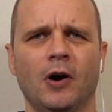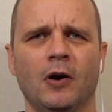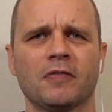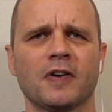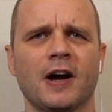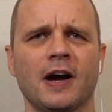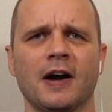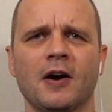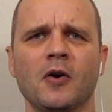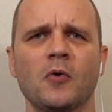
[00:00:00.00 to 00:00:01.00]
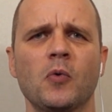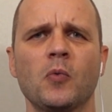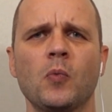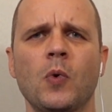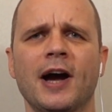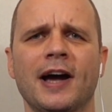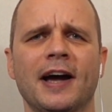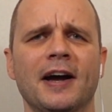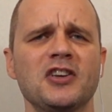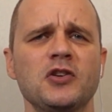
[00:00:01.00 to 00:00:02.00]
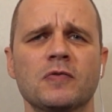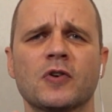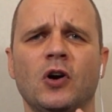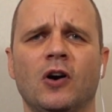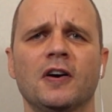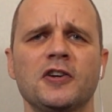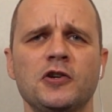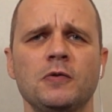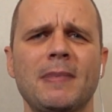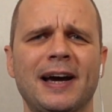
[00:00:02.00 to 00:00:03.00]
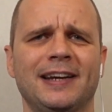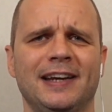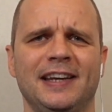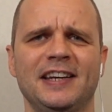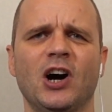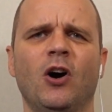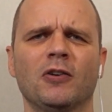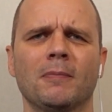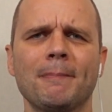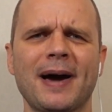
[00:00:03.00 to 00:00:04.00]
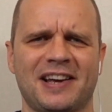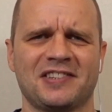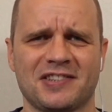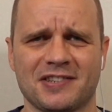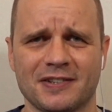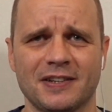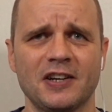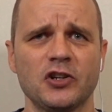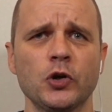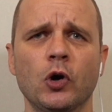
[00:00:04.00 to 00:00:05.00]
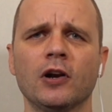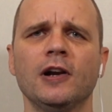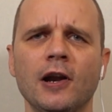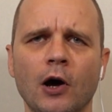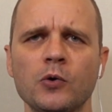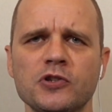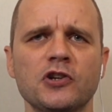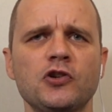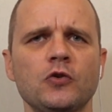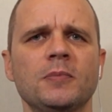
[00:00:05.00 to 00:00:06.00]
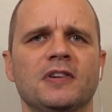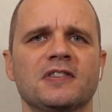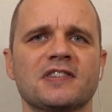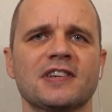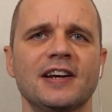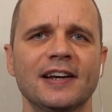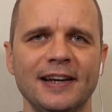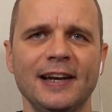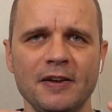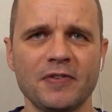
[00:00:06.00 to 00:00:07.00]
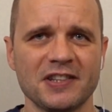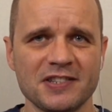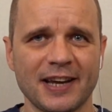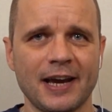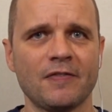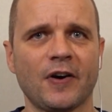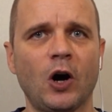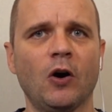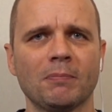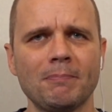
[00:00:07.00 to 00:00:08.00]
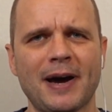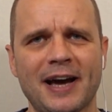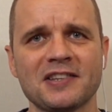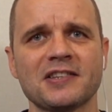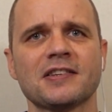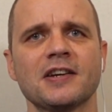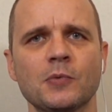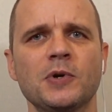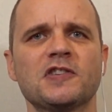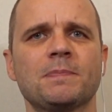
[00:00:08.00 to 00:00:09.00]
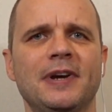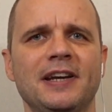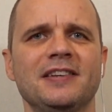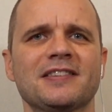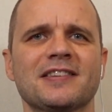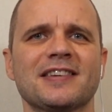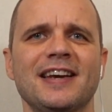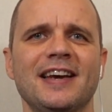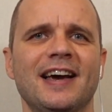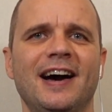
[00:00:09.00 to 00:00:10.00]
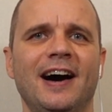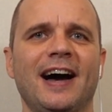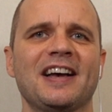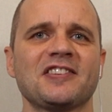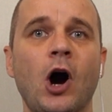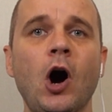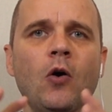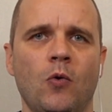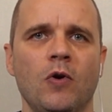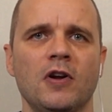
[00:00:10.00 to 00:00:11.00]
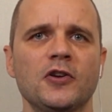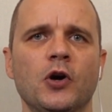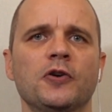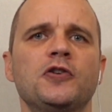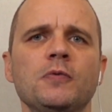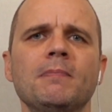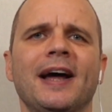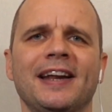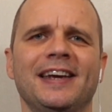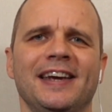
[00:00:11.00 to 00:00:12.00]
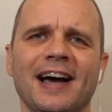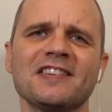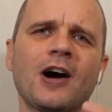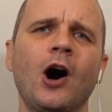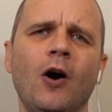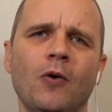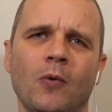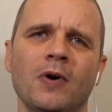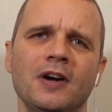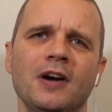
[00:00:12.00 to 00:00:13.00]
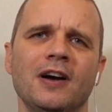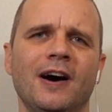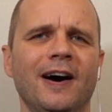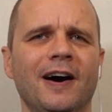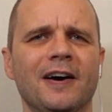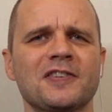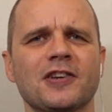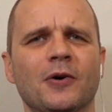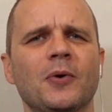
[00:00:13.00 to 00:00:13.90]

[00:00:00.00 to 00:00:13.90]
of where you've got humanity en masse. You've got loads of humans living together en masse, which means as a whole. You've got humanity as a whole. But